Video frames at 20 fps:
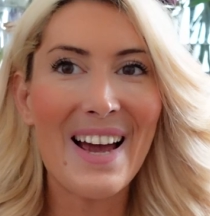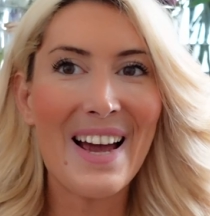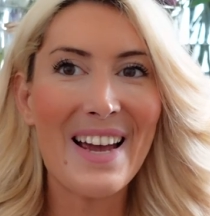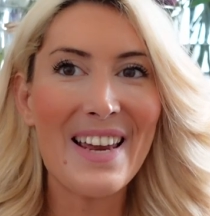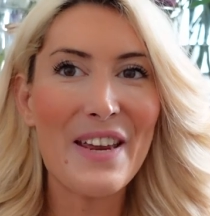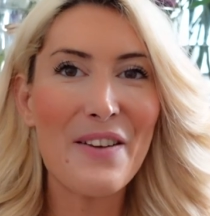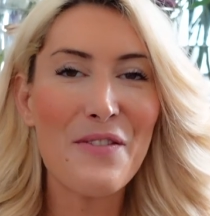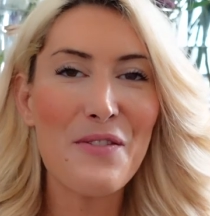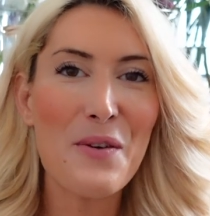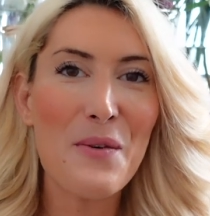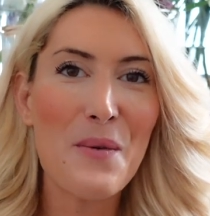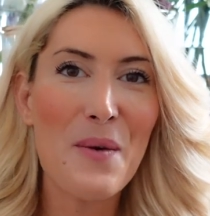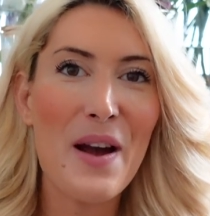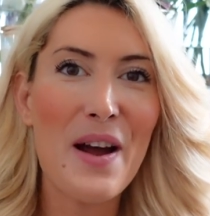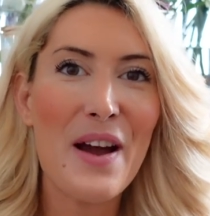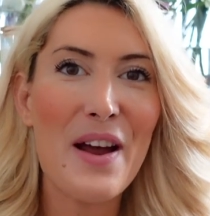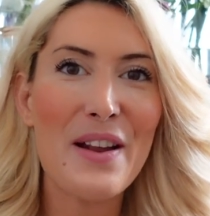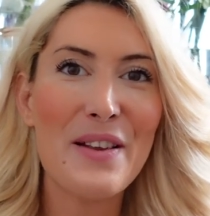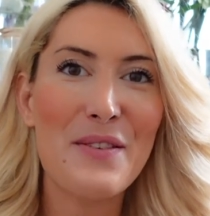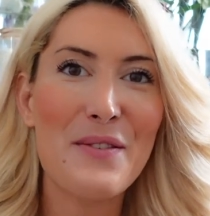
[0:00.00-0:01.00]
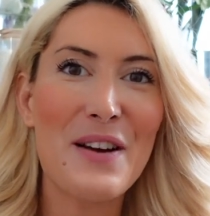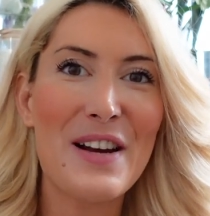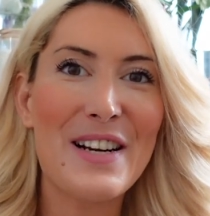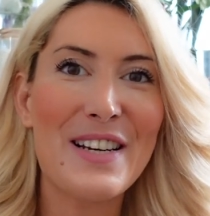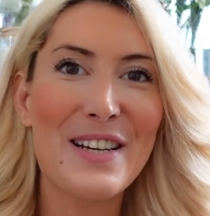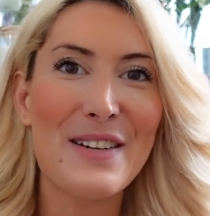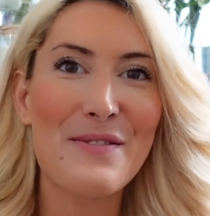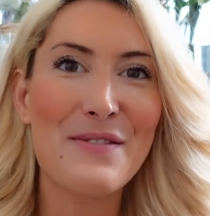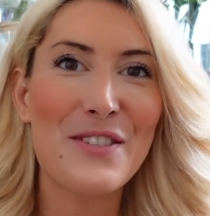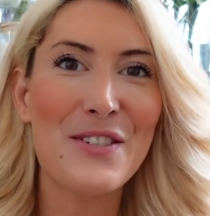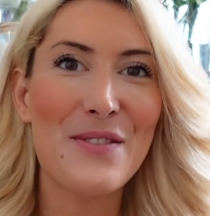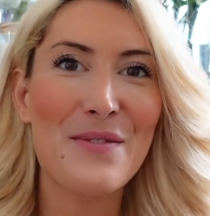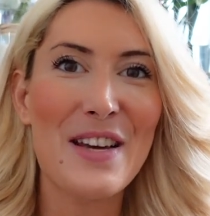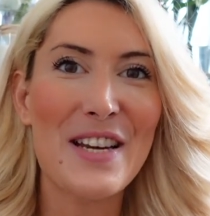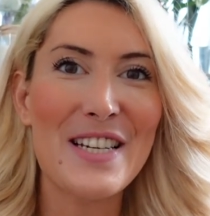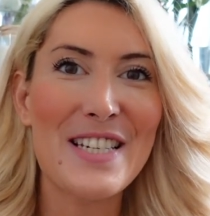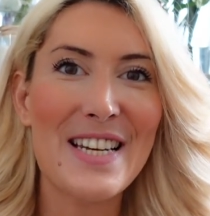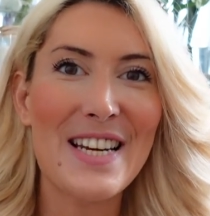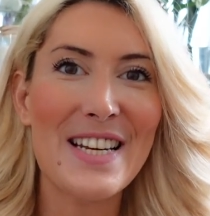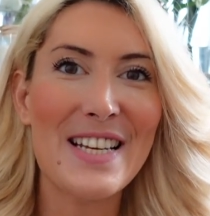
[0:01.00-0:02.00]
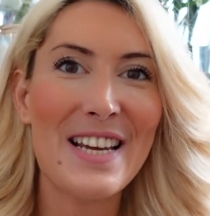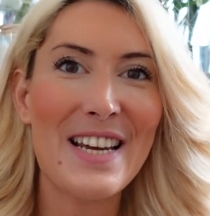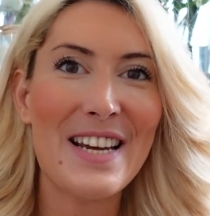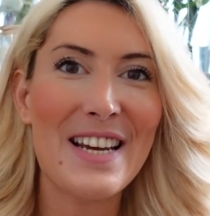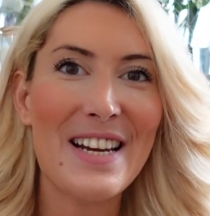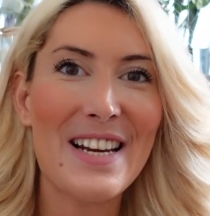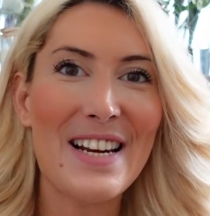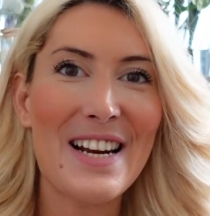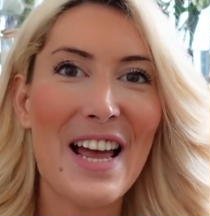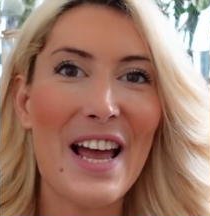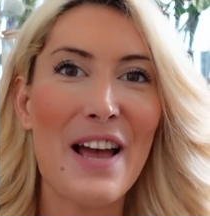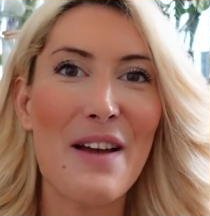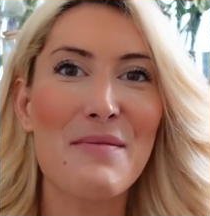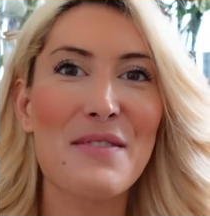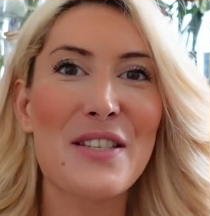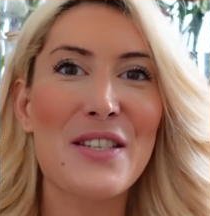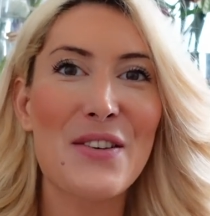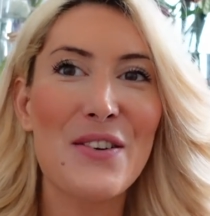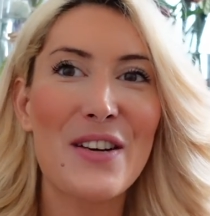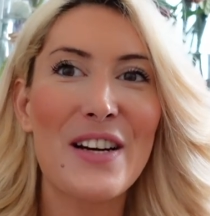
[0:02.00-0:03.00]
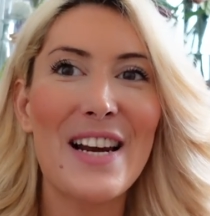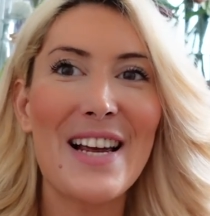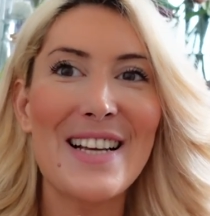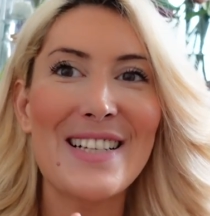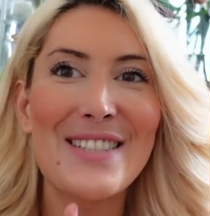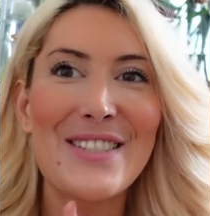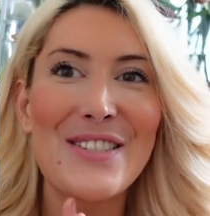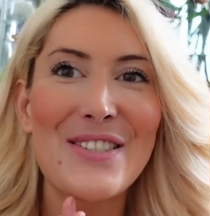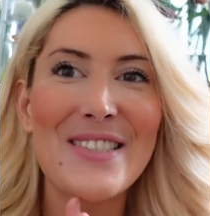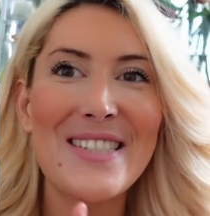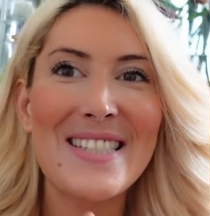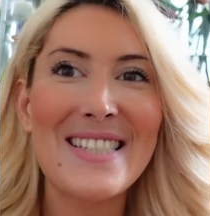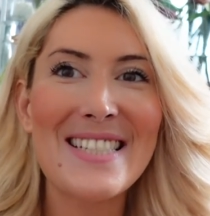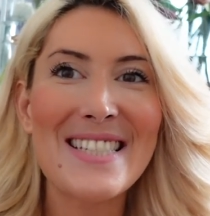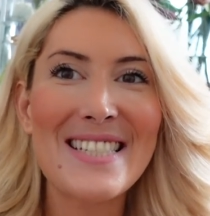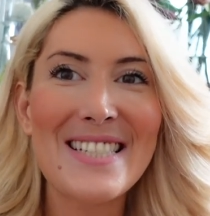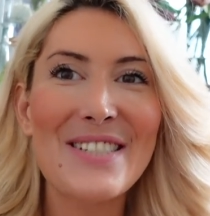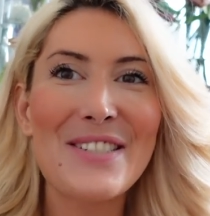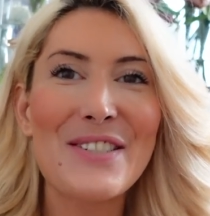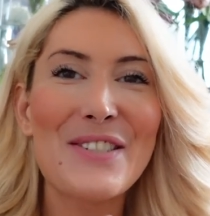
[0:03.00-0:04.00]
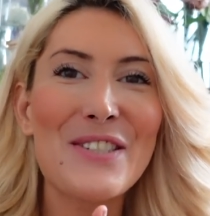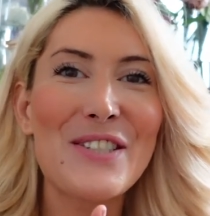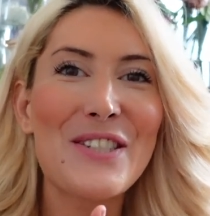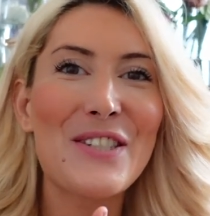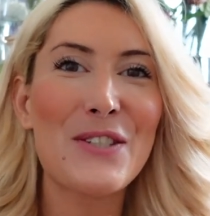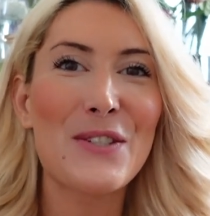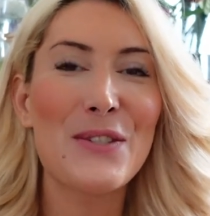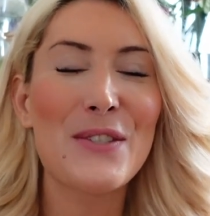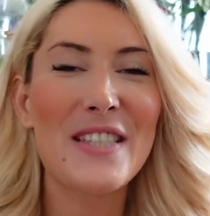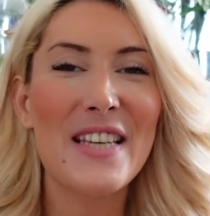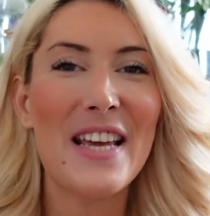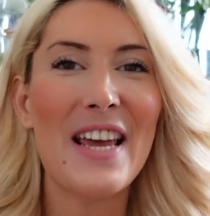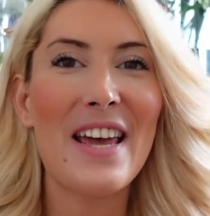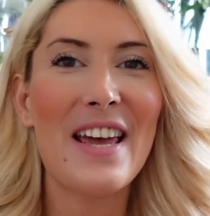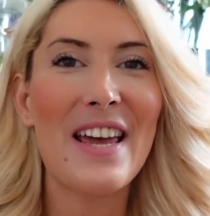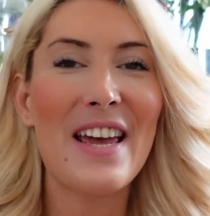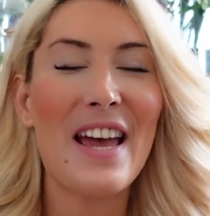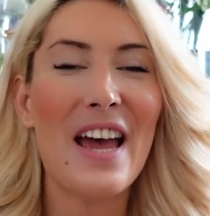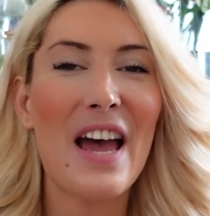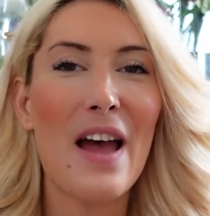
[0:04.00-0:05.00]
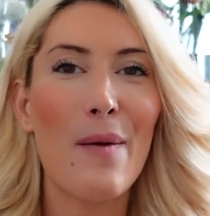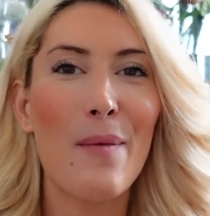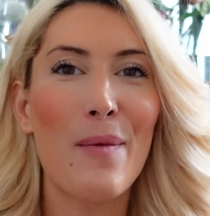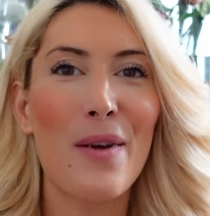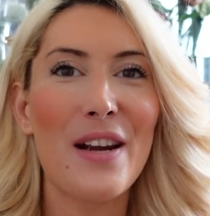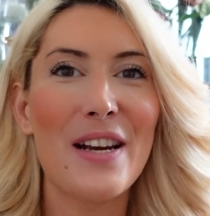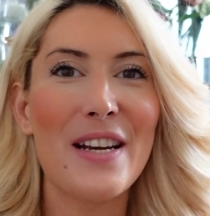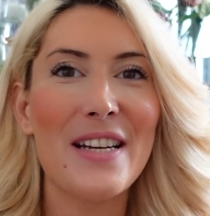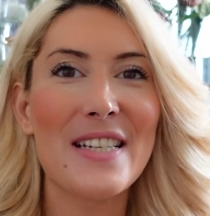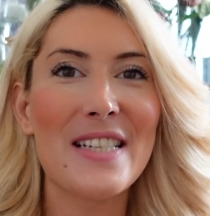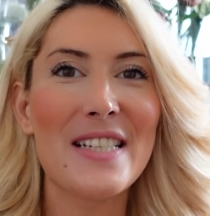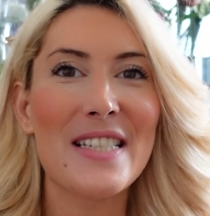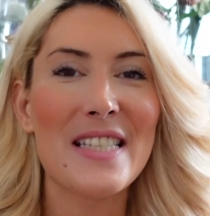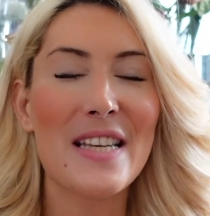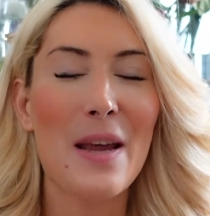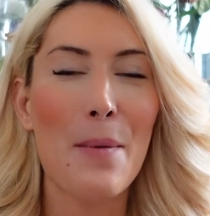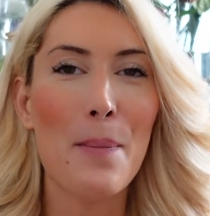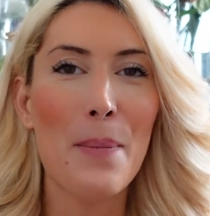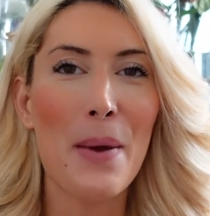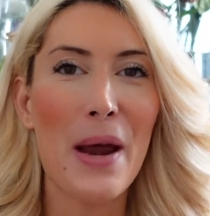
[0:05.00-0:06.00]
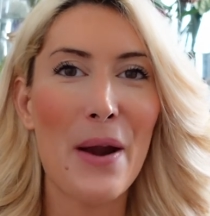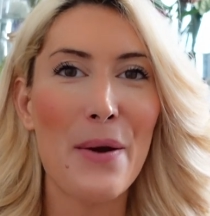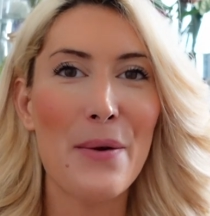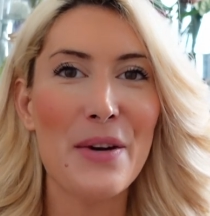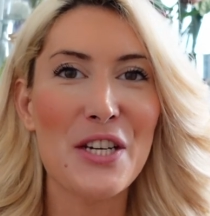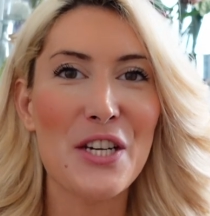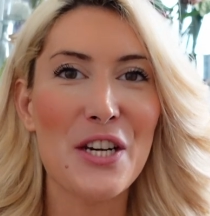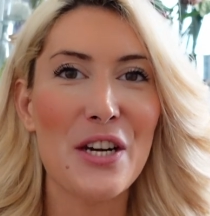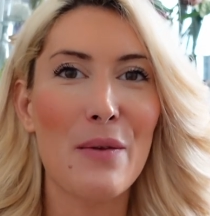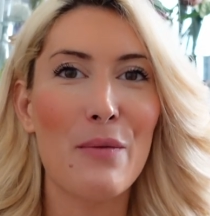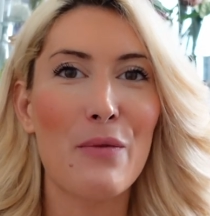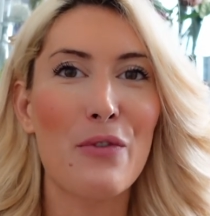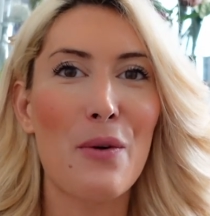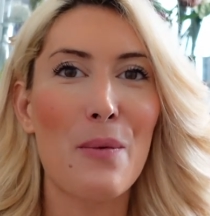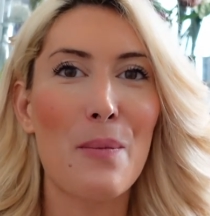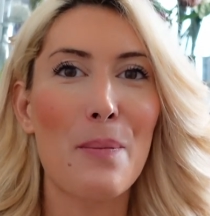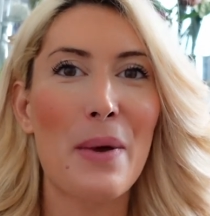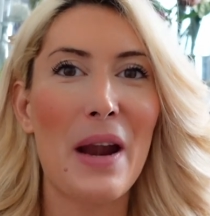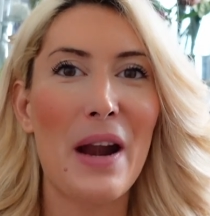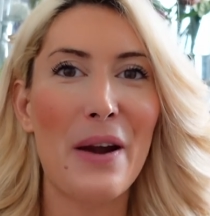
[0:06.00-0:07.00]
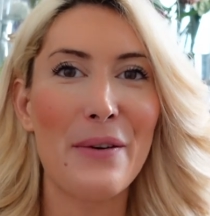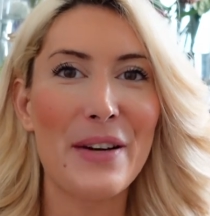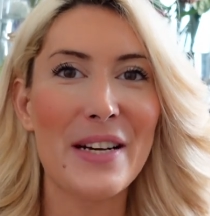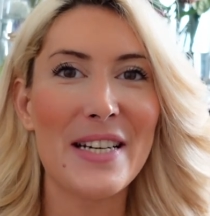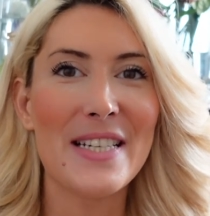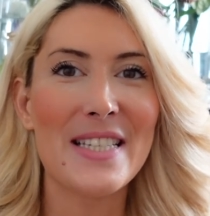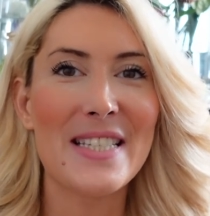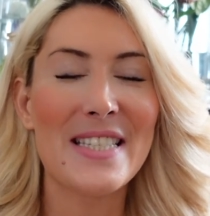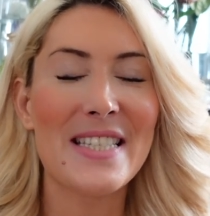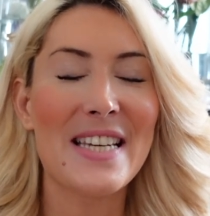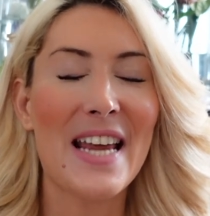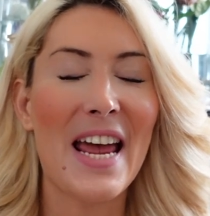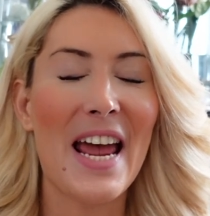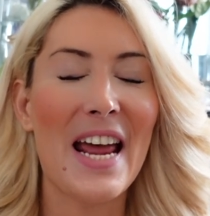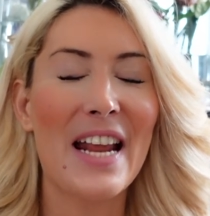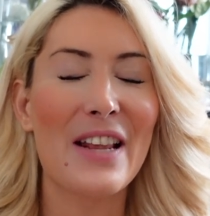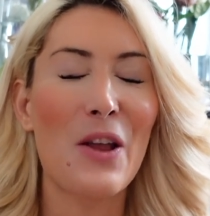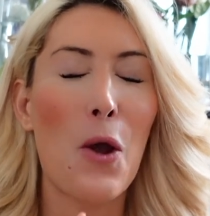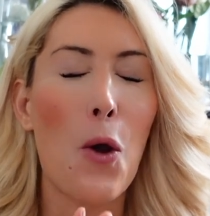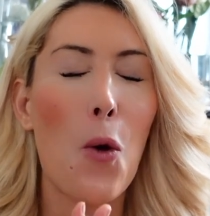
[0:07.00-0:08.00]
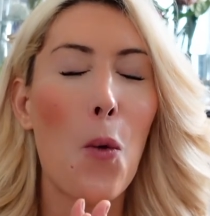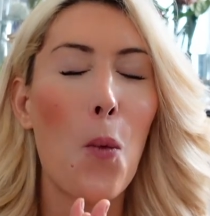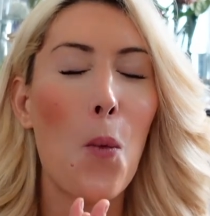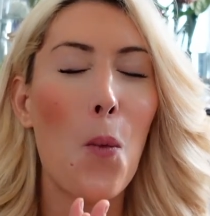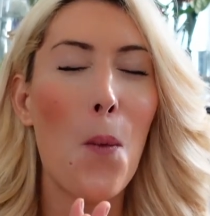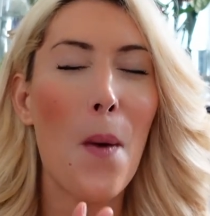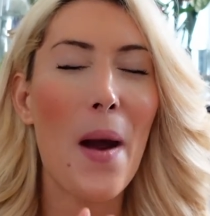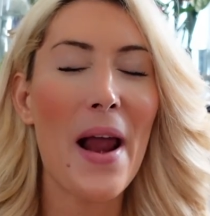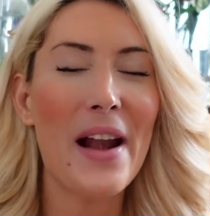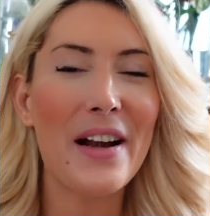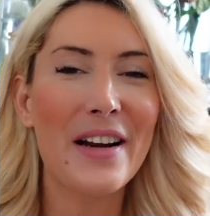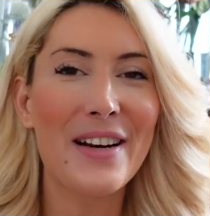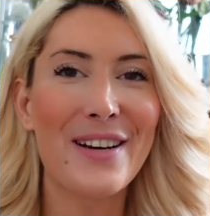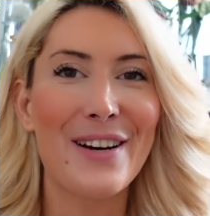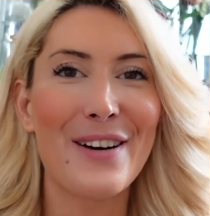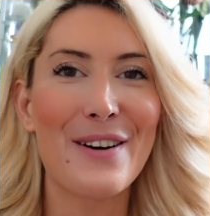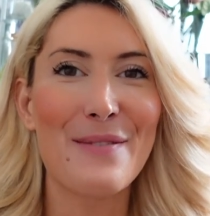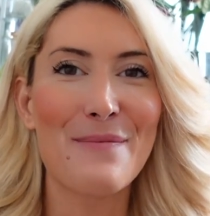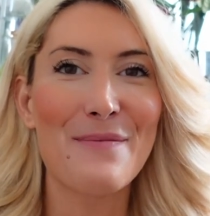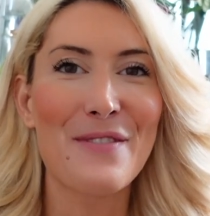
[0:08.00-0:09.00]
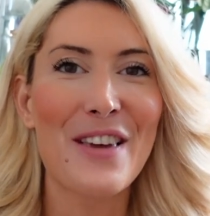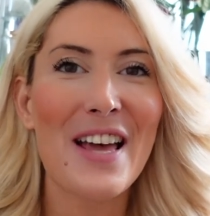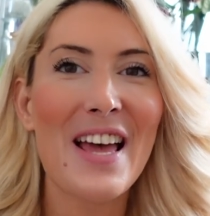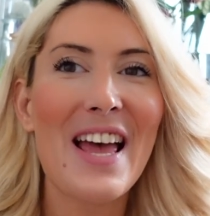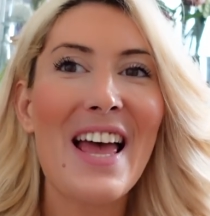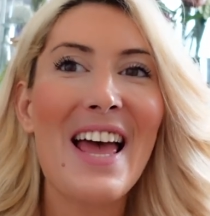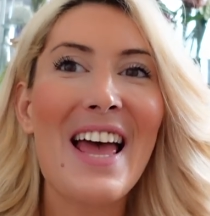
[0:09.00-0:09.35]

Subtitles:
Hi everyone, welcome to my channel. I'm so glad to see you today. I'm Alice, I'm Parisian, I'm from Paris, and welcome.